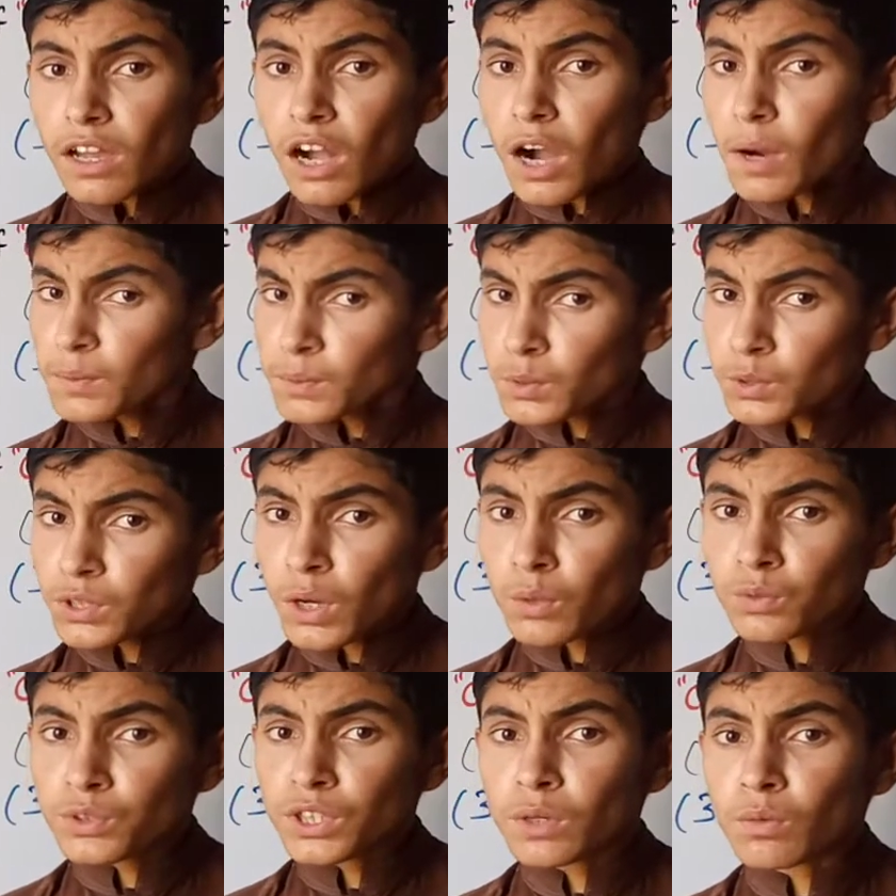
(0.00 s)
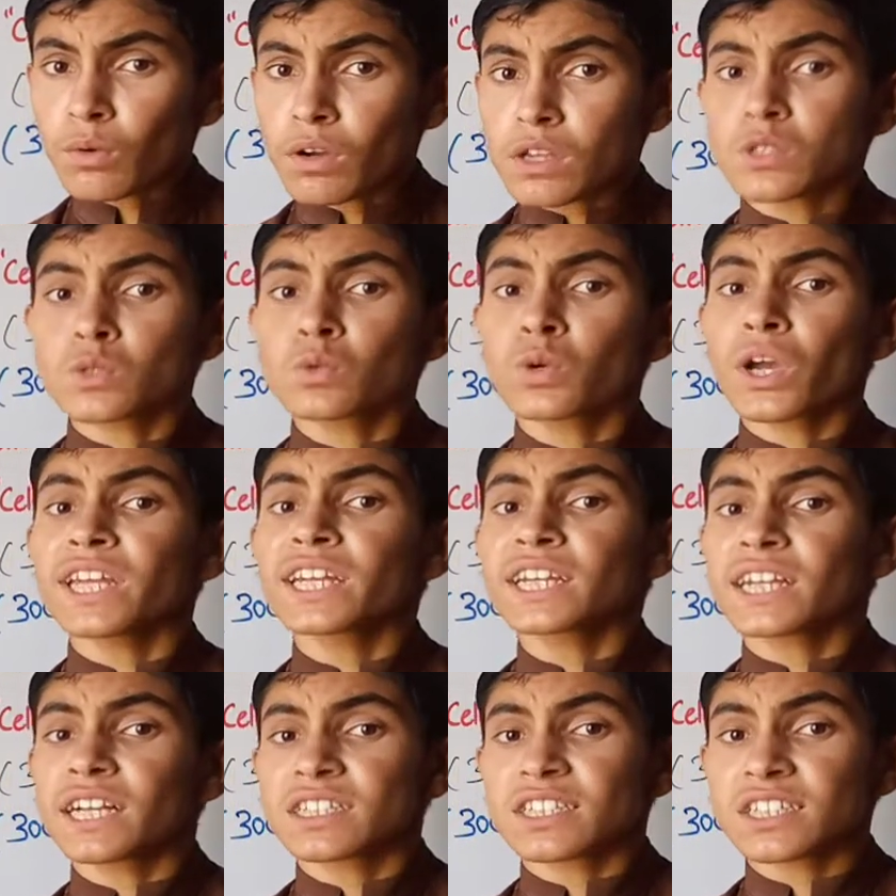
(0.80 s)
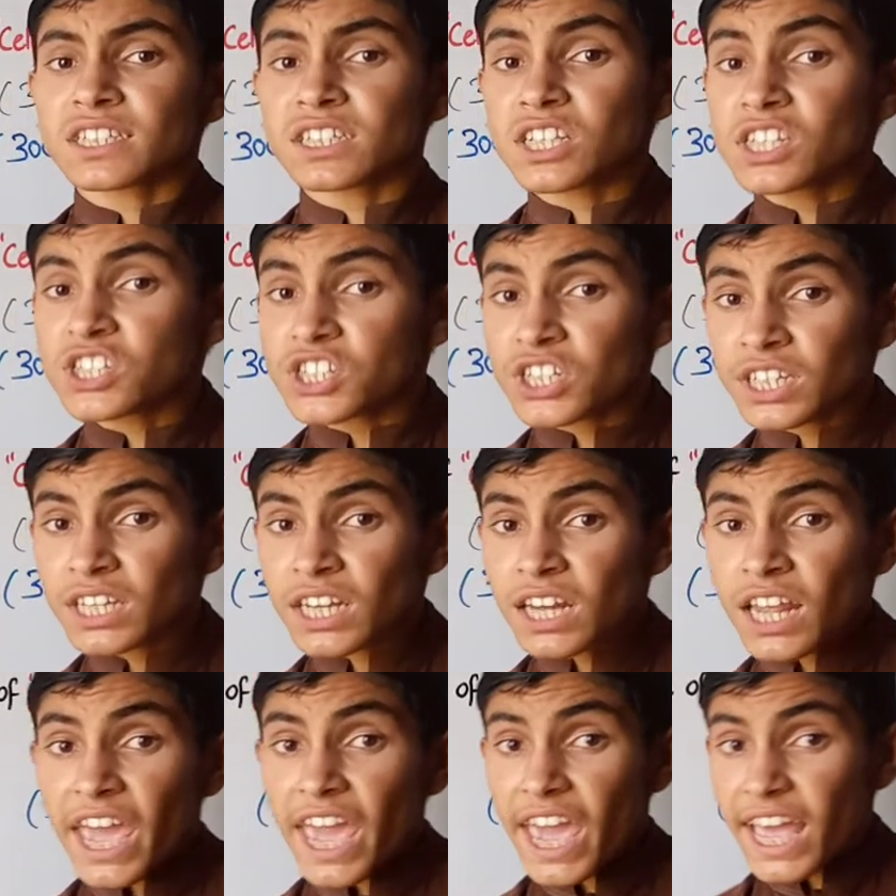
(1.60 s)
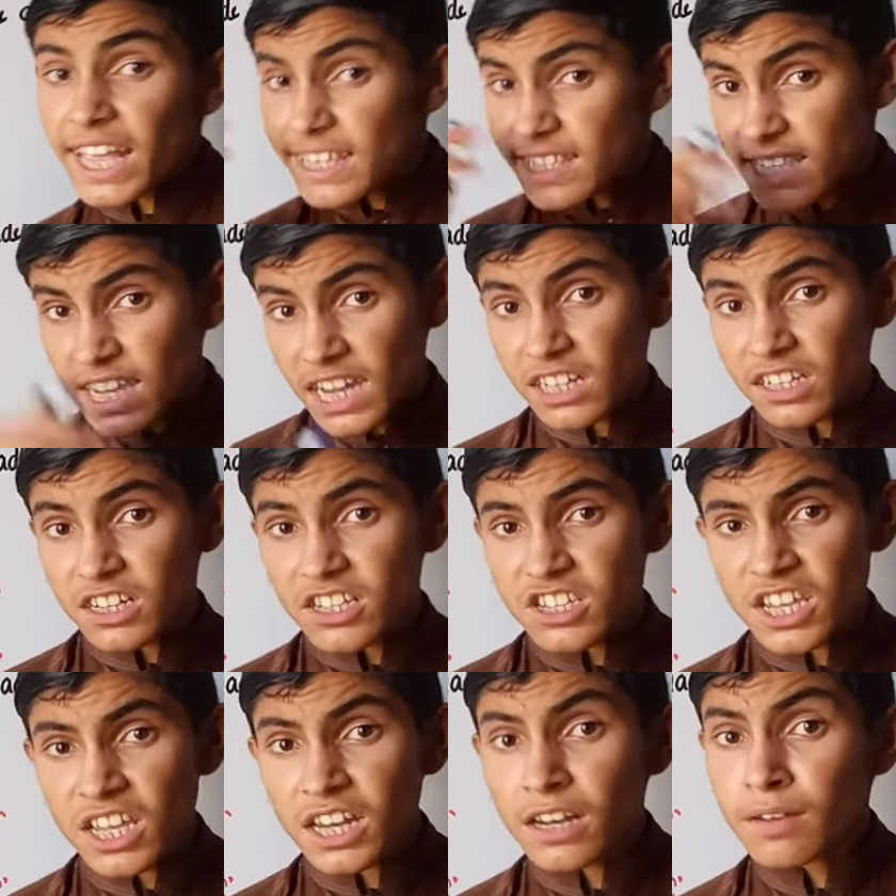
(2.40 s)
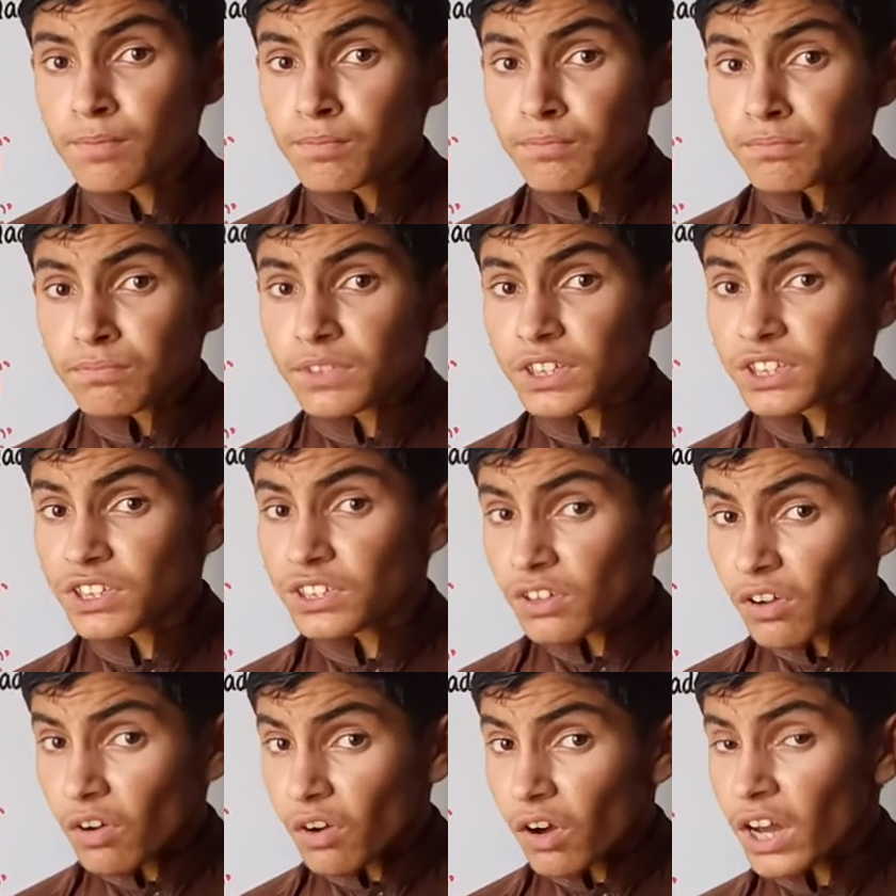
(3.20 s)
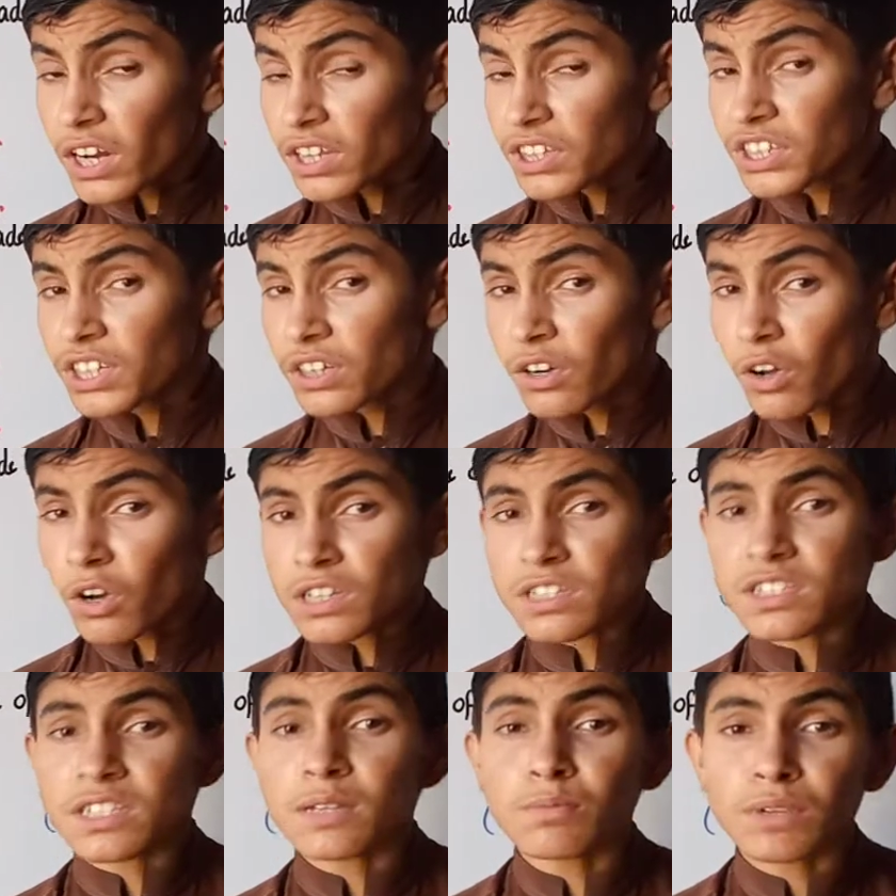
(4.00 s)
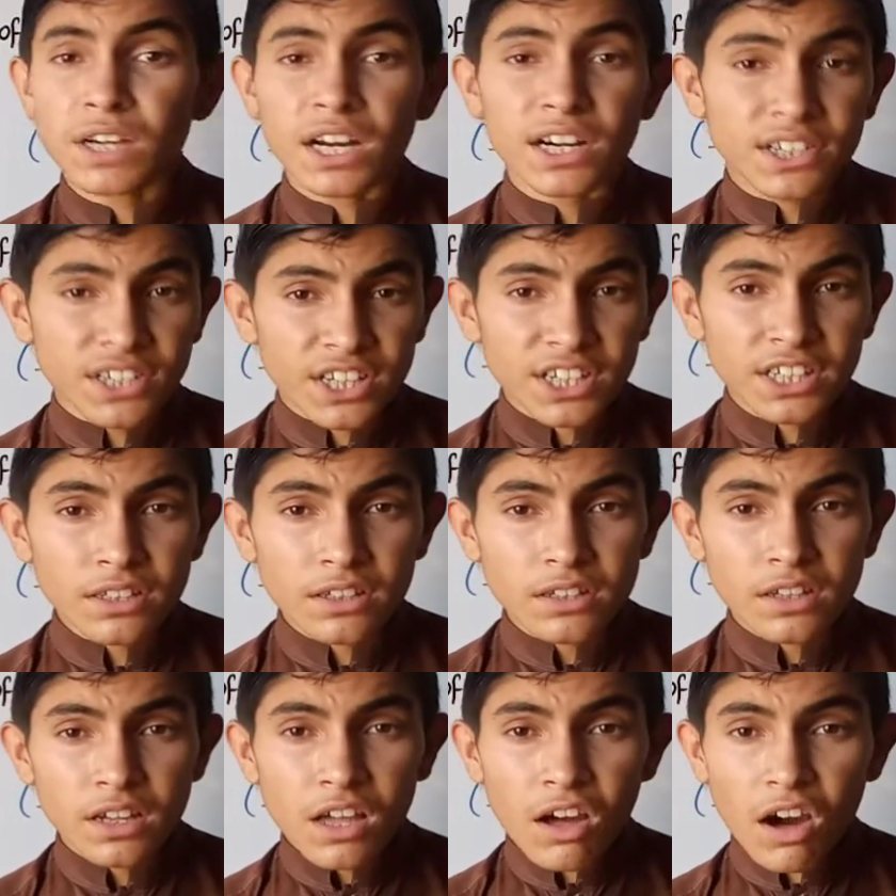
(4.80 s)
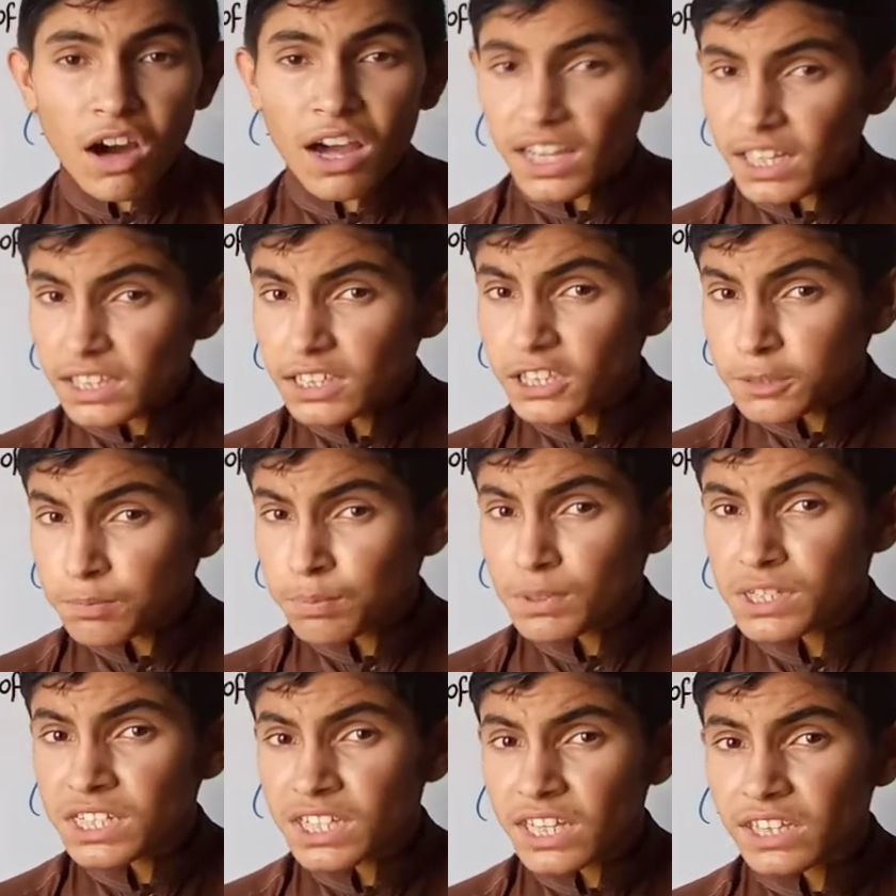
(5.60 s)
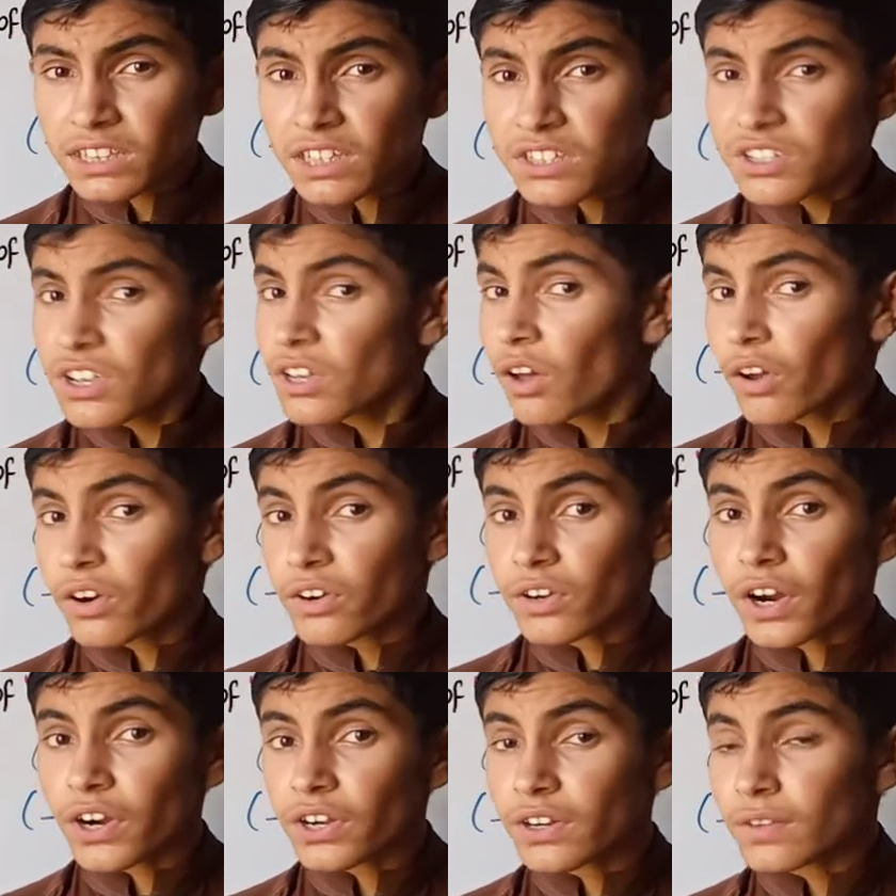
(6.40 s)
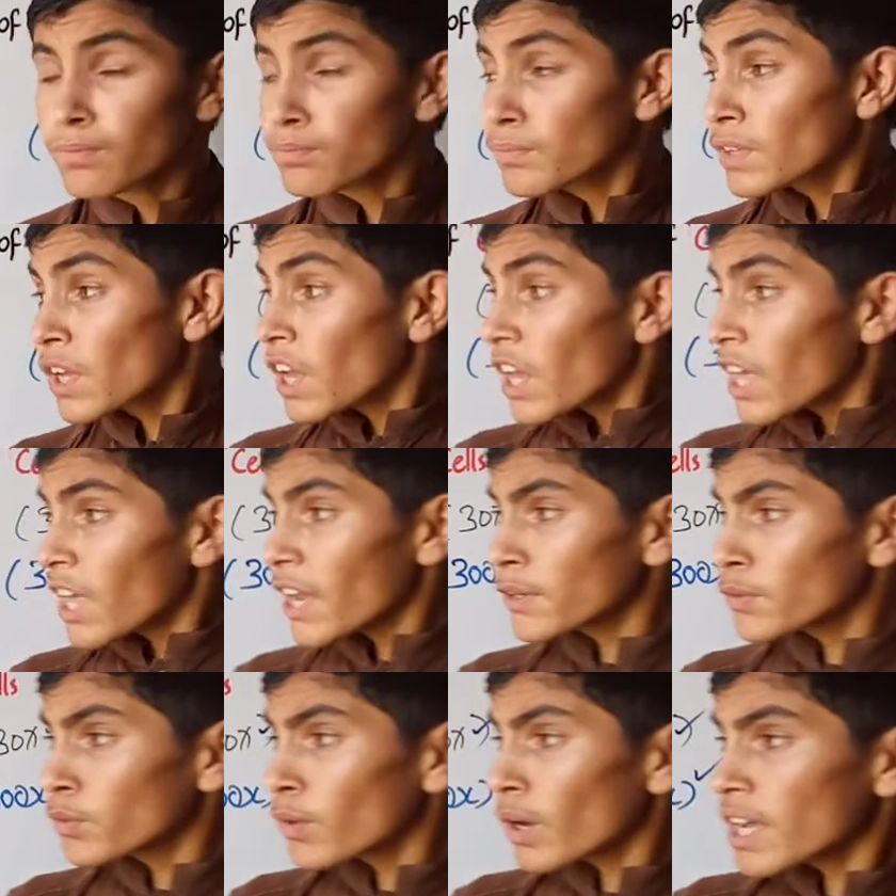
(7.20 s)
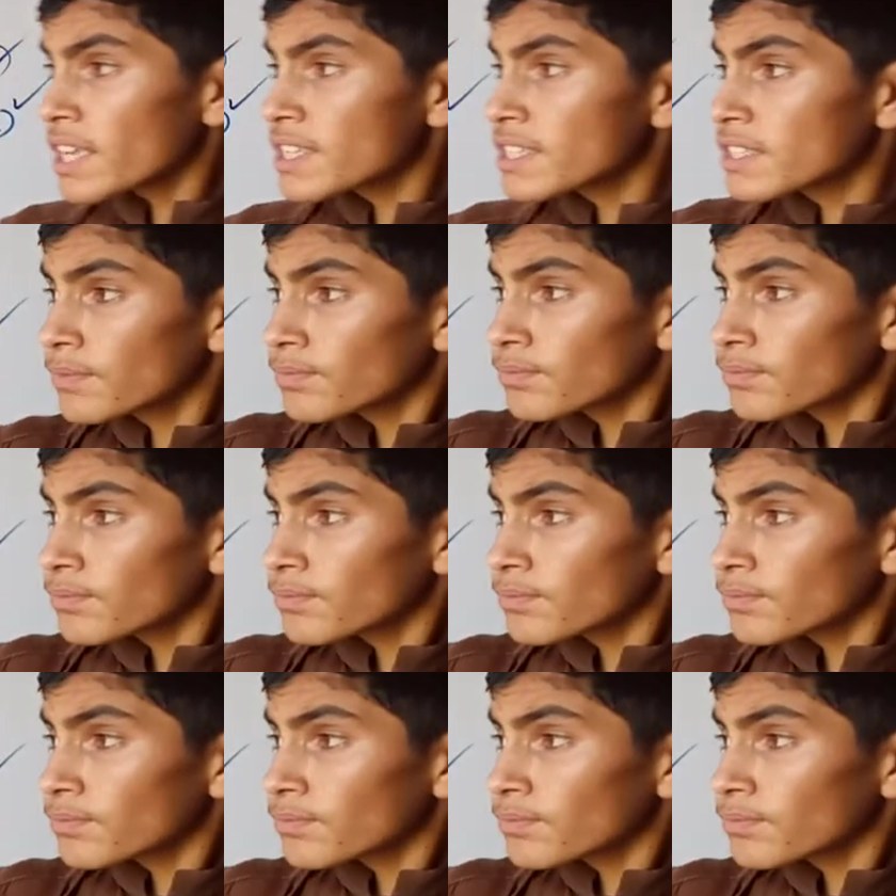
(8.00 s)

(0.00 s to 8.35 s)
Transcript: Up to now there was no any consideration inside the cell that are there are some content arguments present in the cell or not. It was